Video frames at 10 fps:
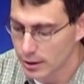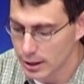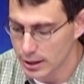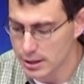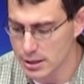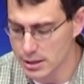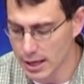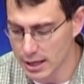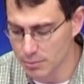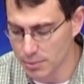this is
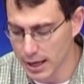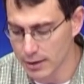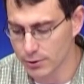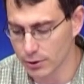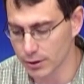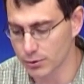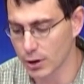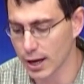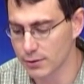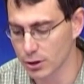kind of painful if
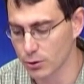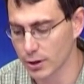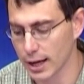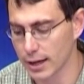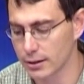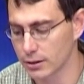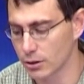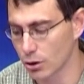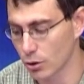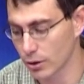you have to create,
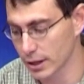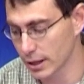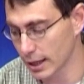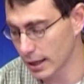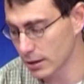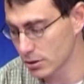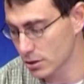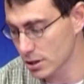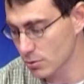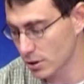you know, in the end you
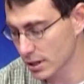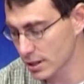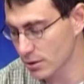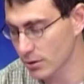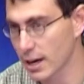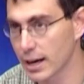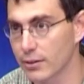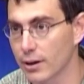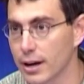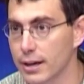just want this
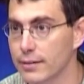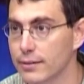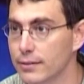array, right?